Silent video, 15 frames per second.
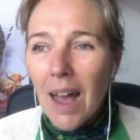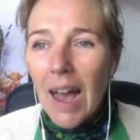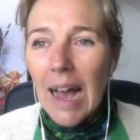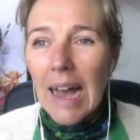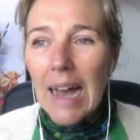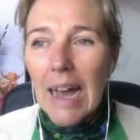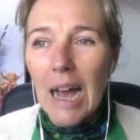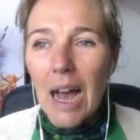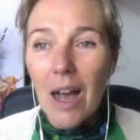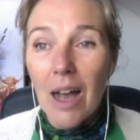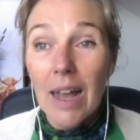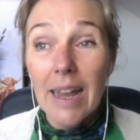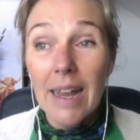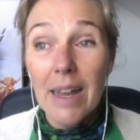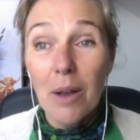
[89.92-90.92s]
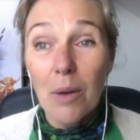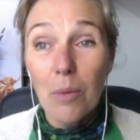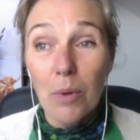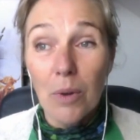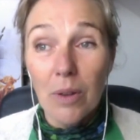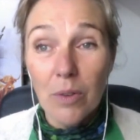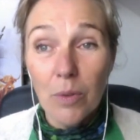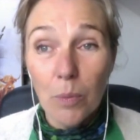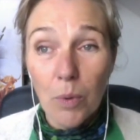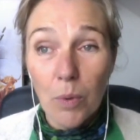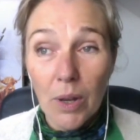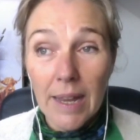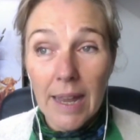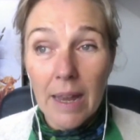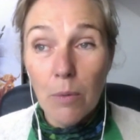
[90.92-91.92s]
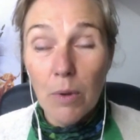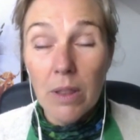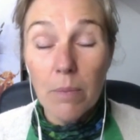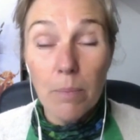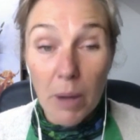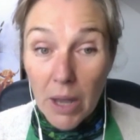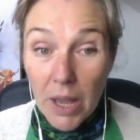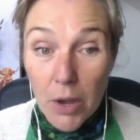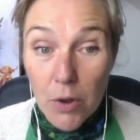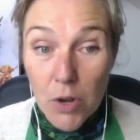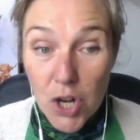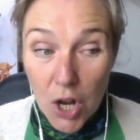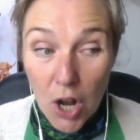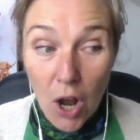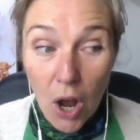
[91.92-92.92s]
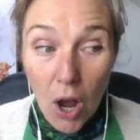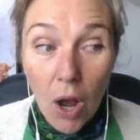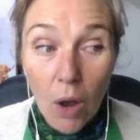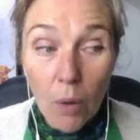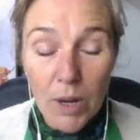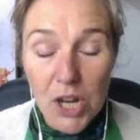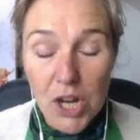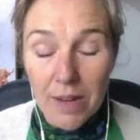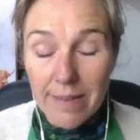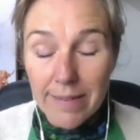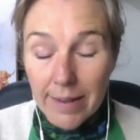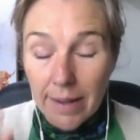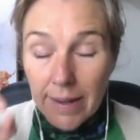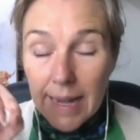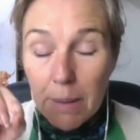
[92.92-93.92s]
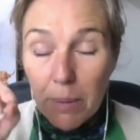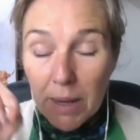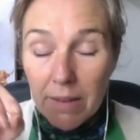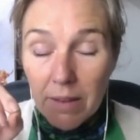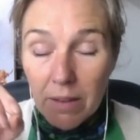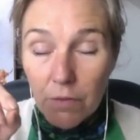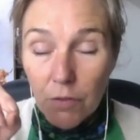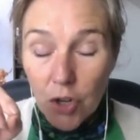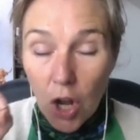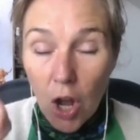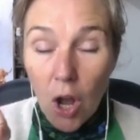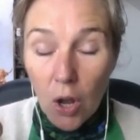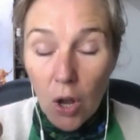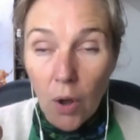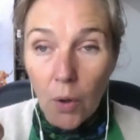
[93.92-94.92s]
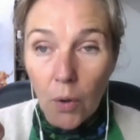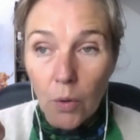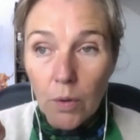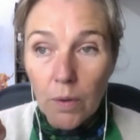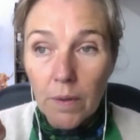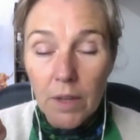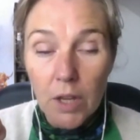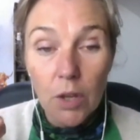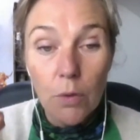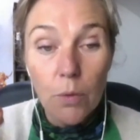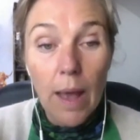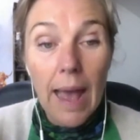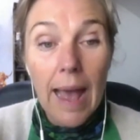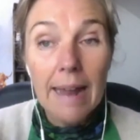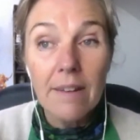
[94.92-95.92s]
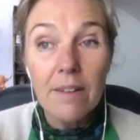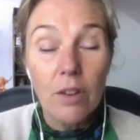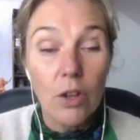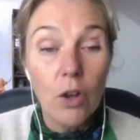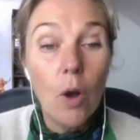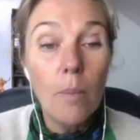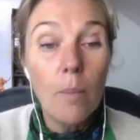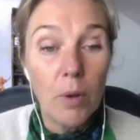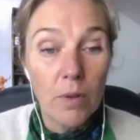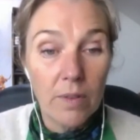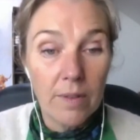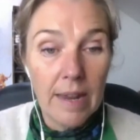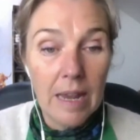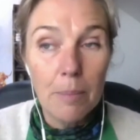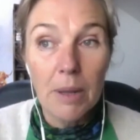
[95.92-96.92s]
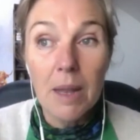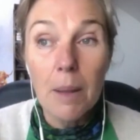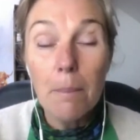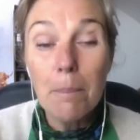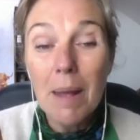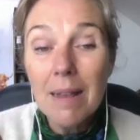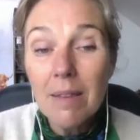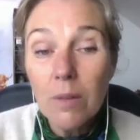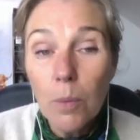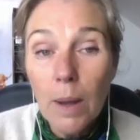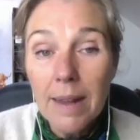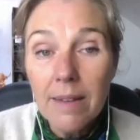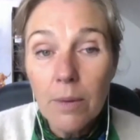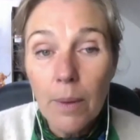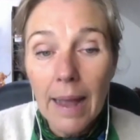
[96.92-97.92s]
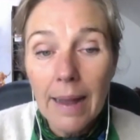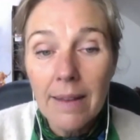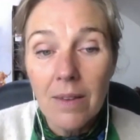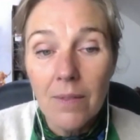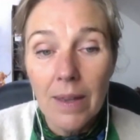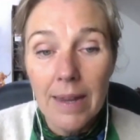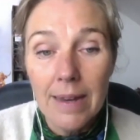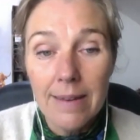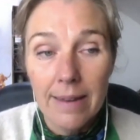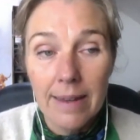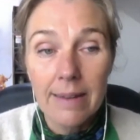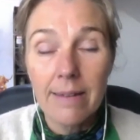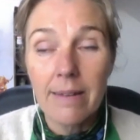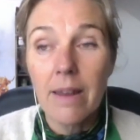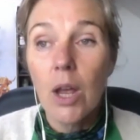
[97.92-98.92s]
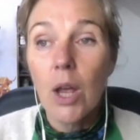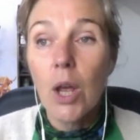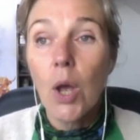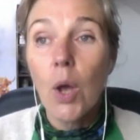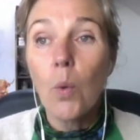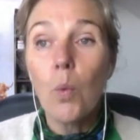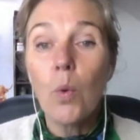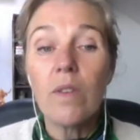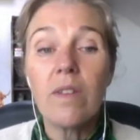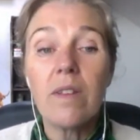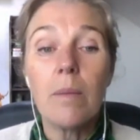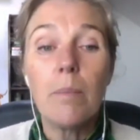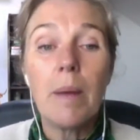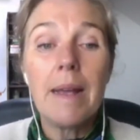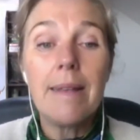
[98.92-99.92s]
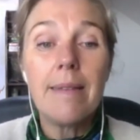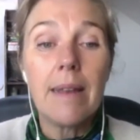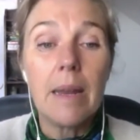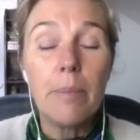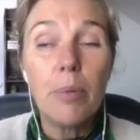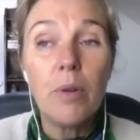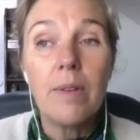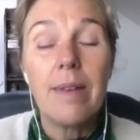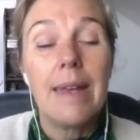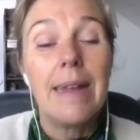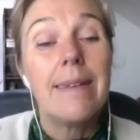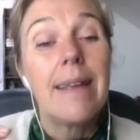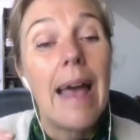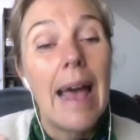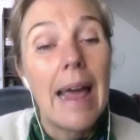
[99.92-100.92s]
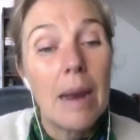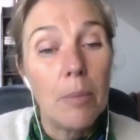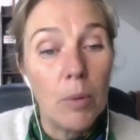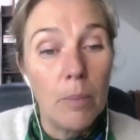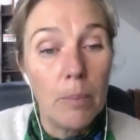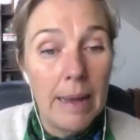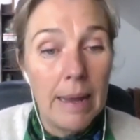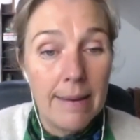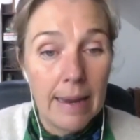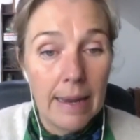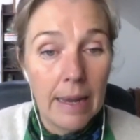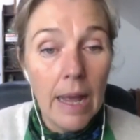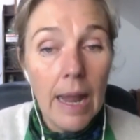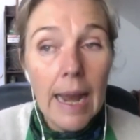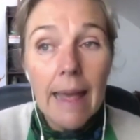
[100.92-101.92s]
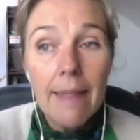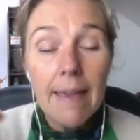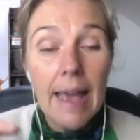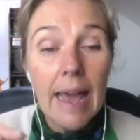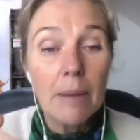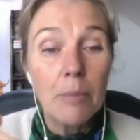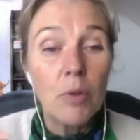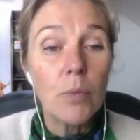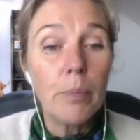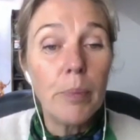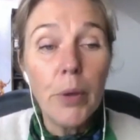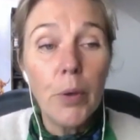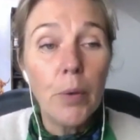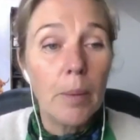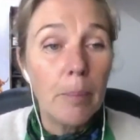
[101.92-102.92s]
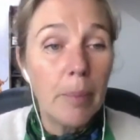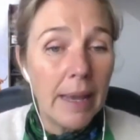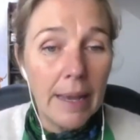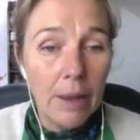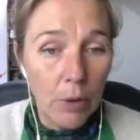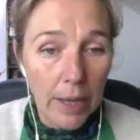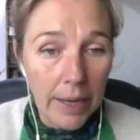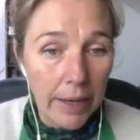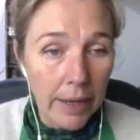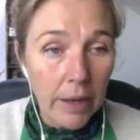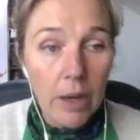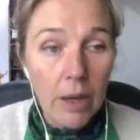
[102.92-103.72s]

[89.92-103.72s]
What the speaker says: I was working with Biochar, which is tiny pieces of charcoal that you add to the compost heap. And the best way to activate it was to basically put it into animal bedding, let the animals poo and pee on it.